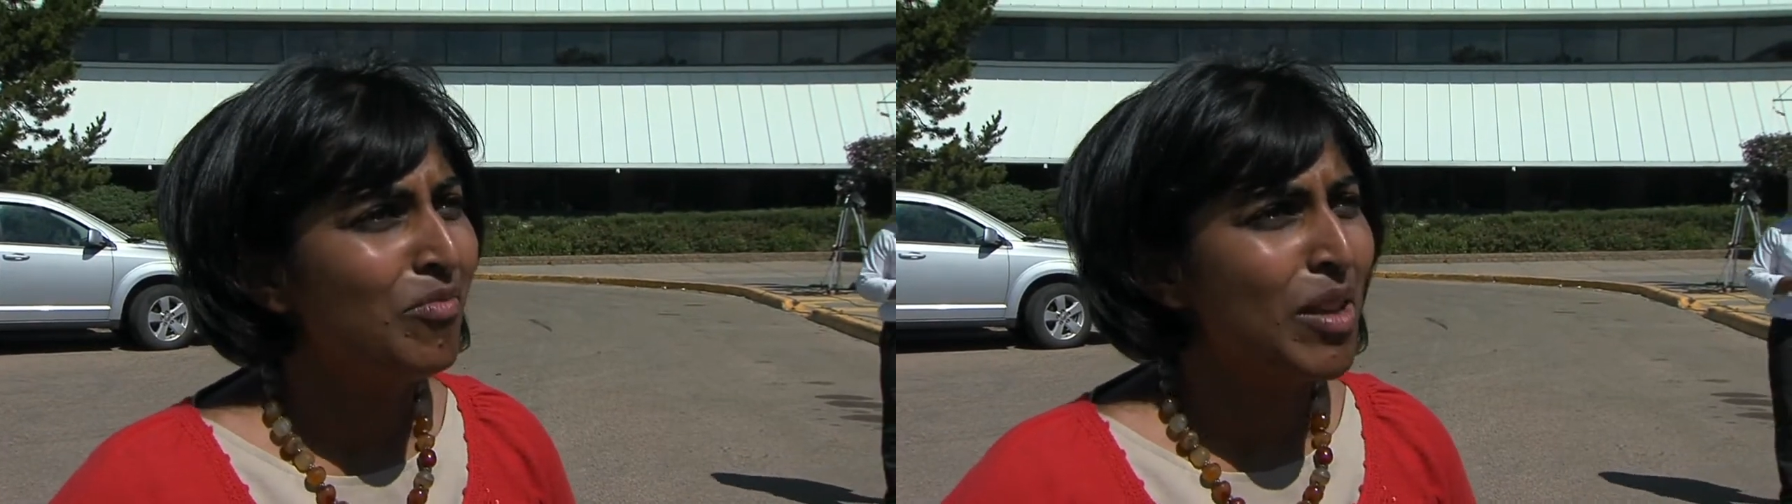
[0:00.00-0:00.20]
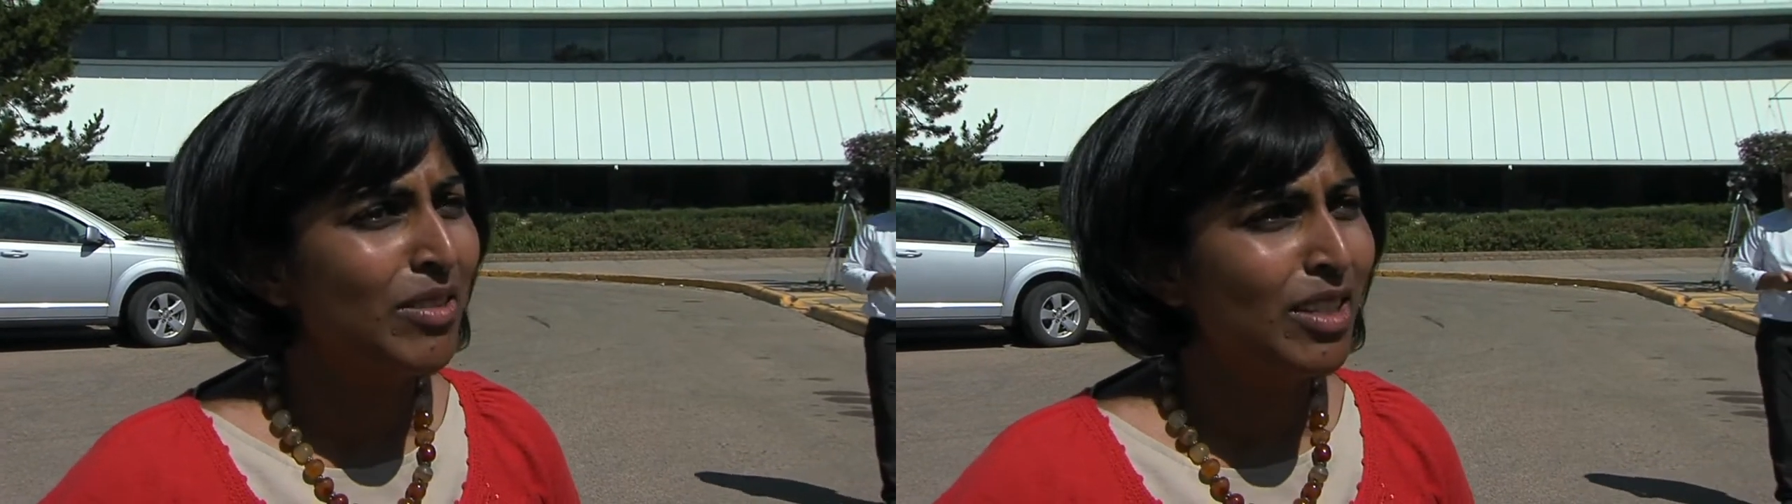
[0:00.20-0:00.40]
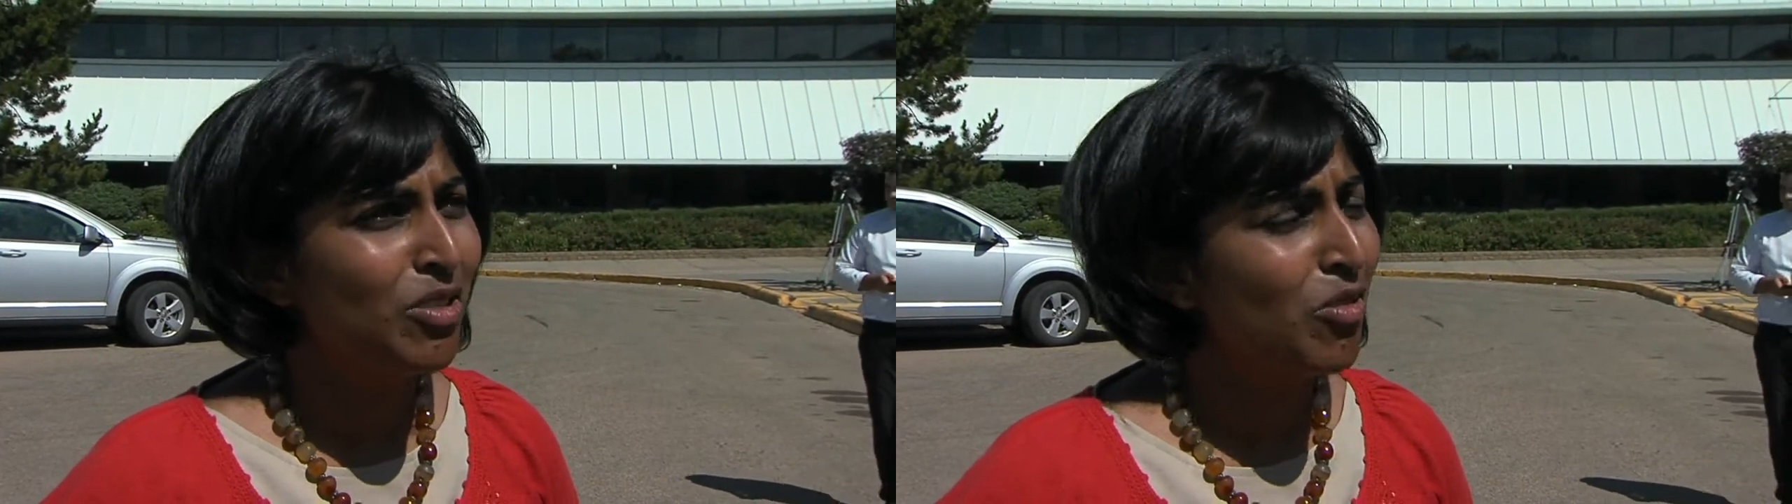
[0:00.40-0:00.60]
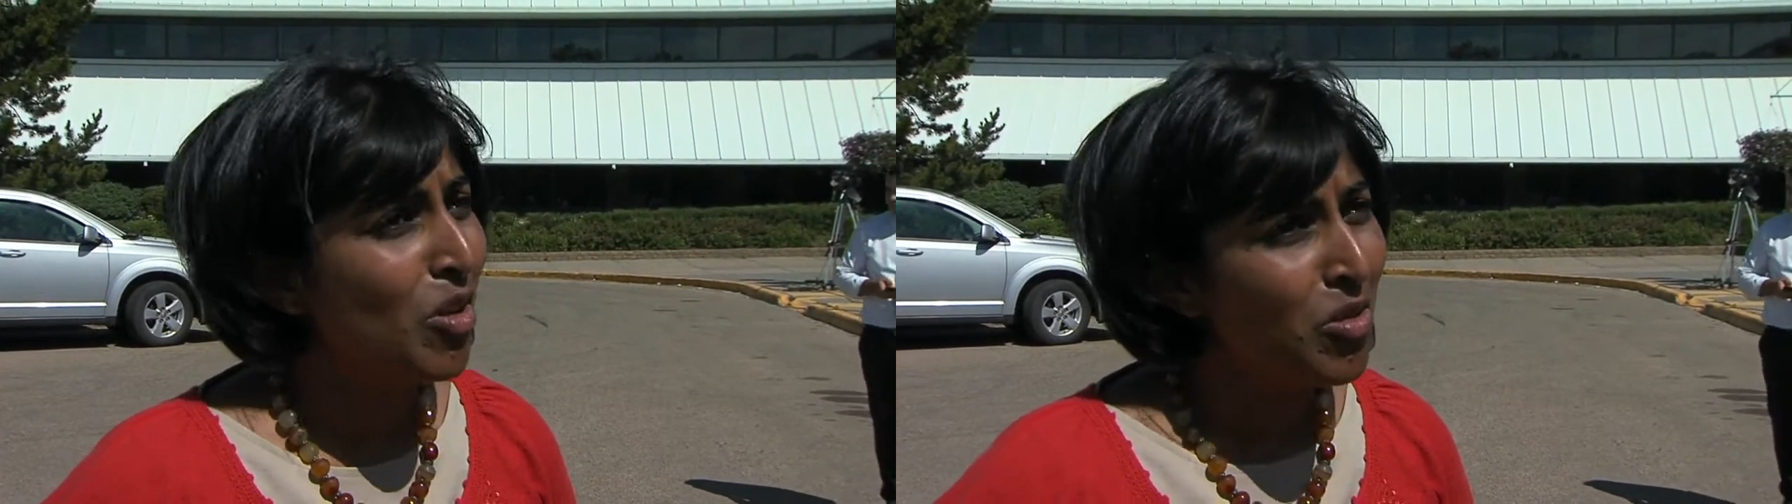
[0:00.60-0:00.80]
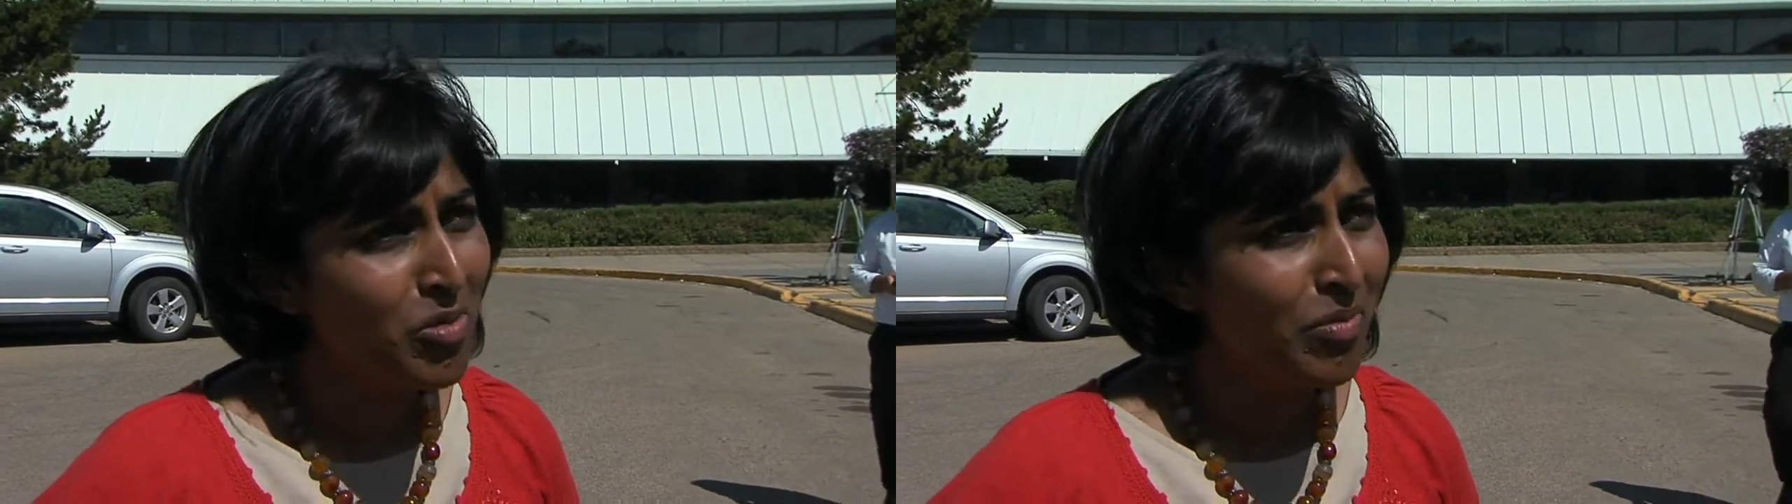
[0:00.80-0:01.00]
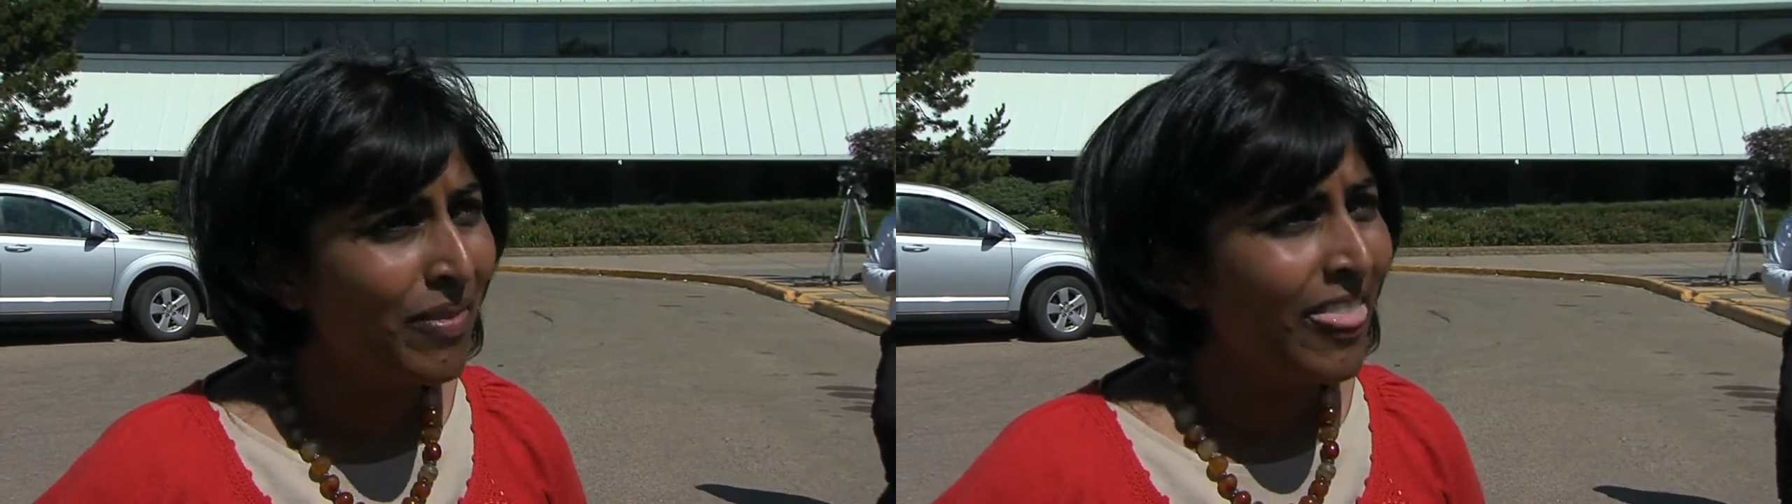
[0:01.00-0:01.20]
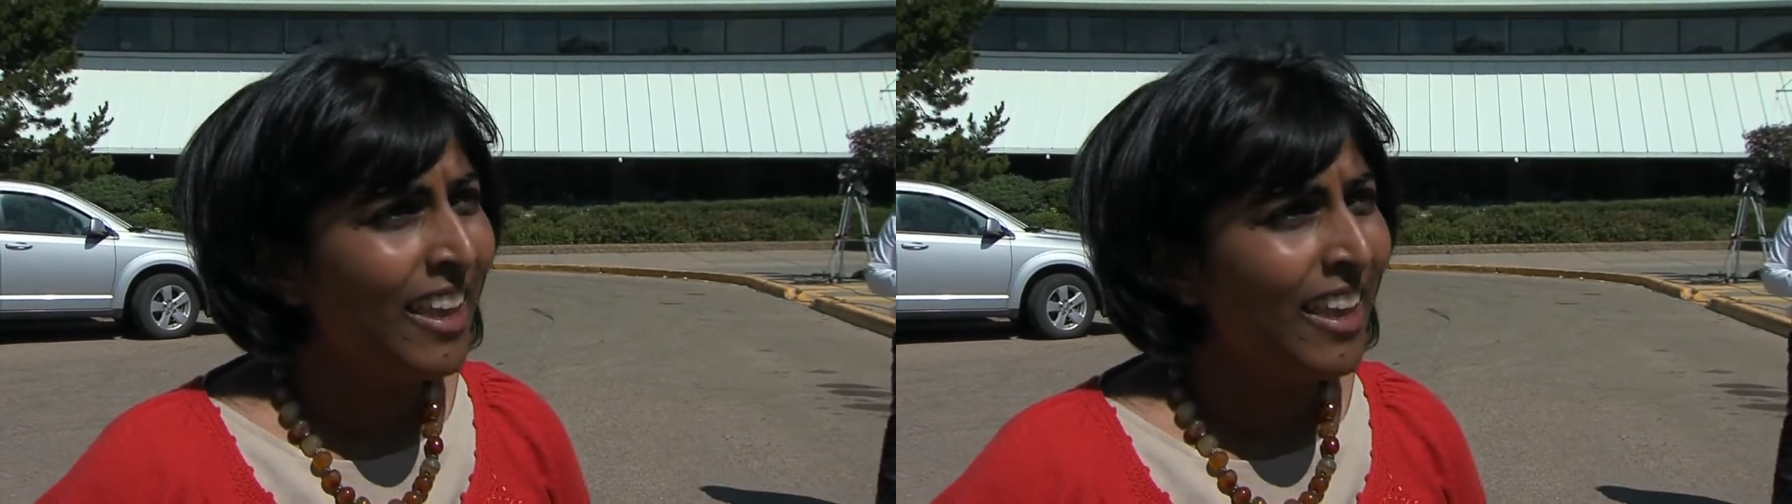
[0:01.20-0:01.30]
melted chrome.